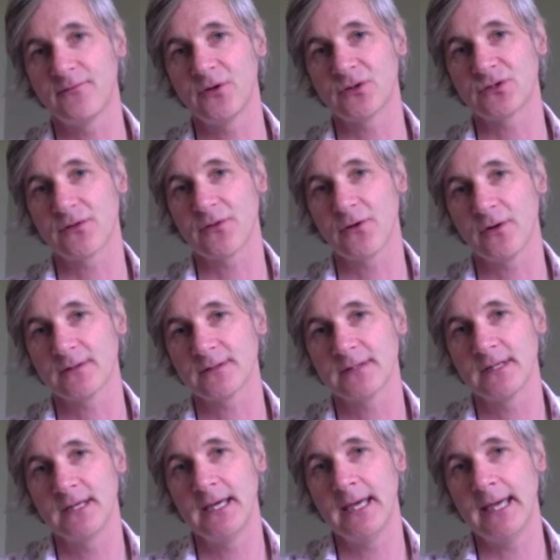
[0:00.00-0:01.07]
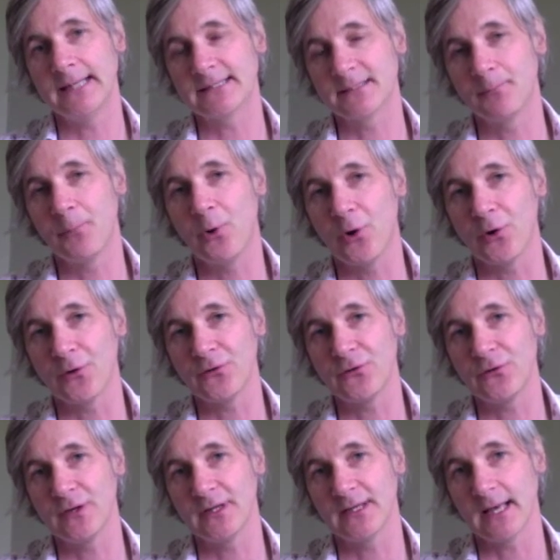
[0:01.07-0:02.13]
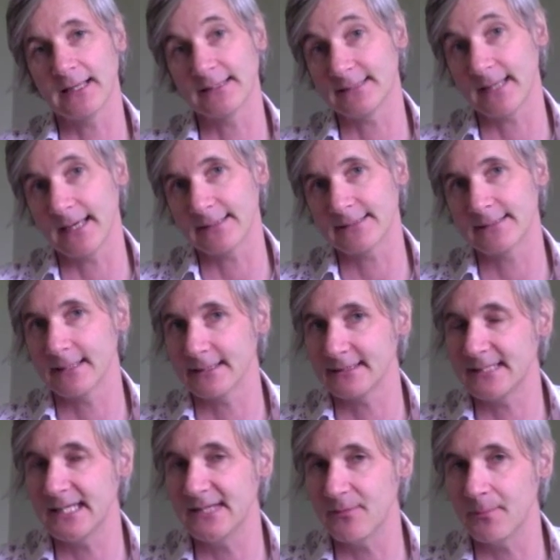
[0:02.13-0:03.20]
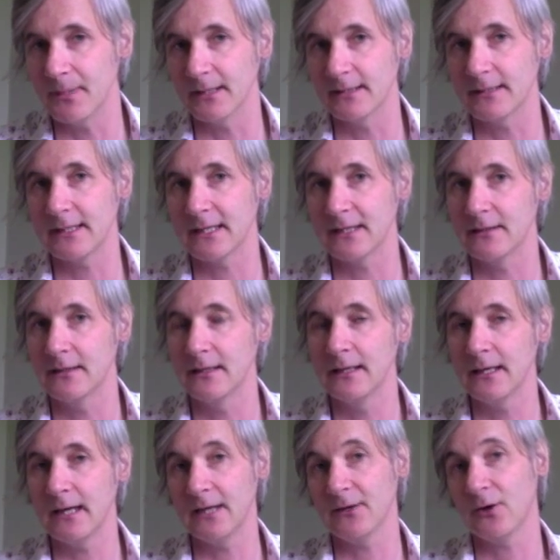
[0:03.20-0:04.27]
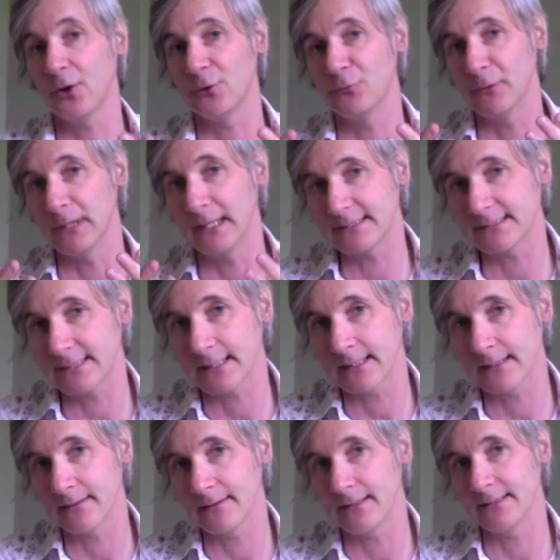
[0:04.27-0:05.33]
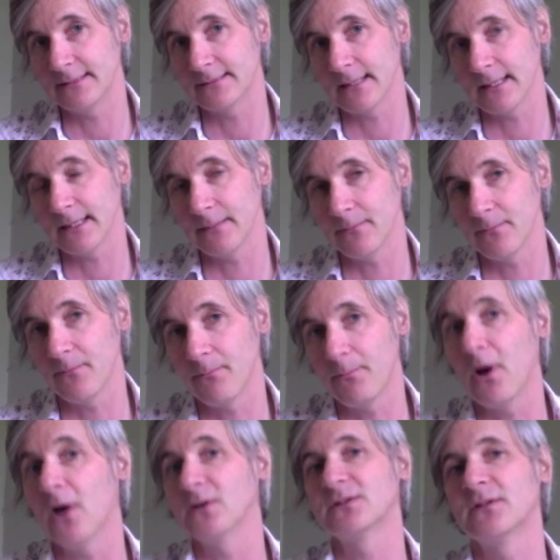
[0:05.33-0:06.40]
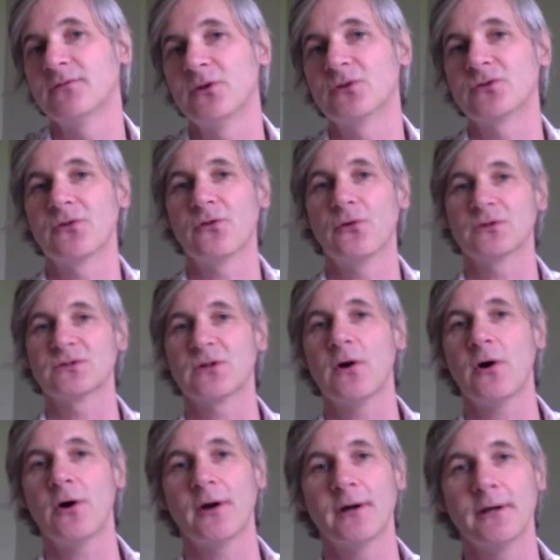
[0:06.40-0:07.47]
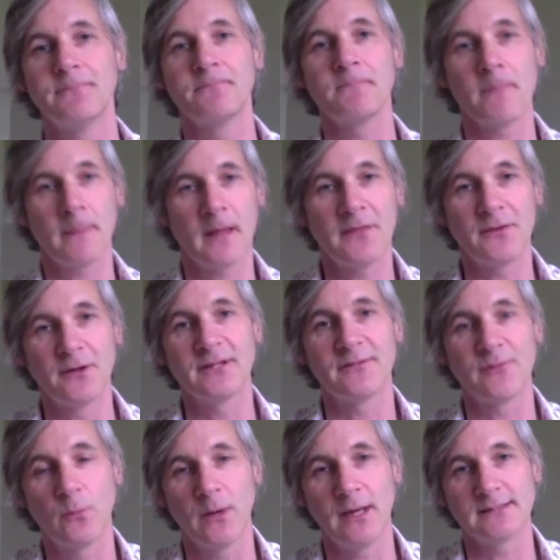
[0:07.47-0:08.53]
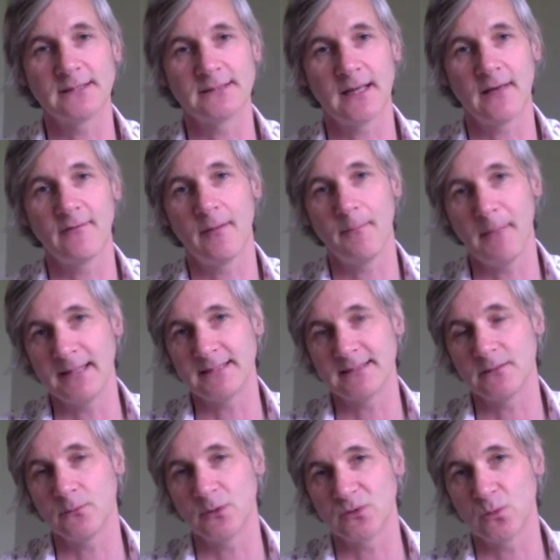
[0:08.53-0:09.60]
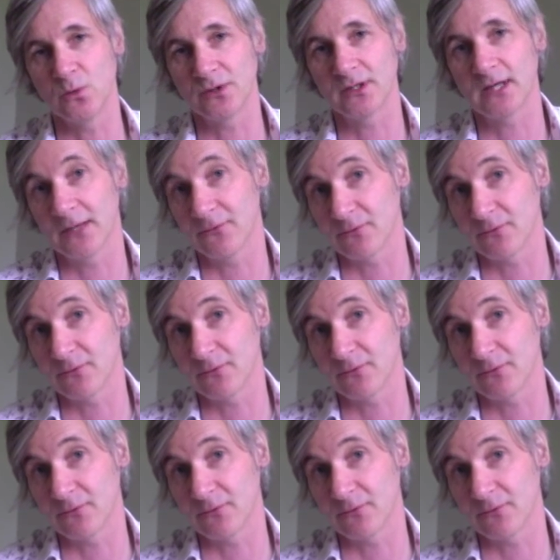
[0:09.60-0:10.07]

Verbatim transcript: future thoughts, it's important to assess the achievability and, and how realistic these um, positive future thoughts are. And there are different ways, as I've mentioned, in which one can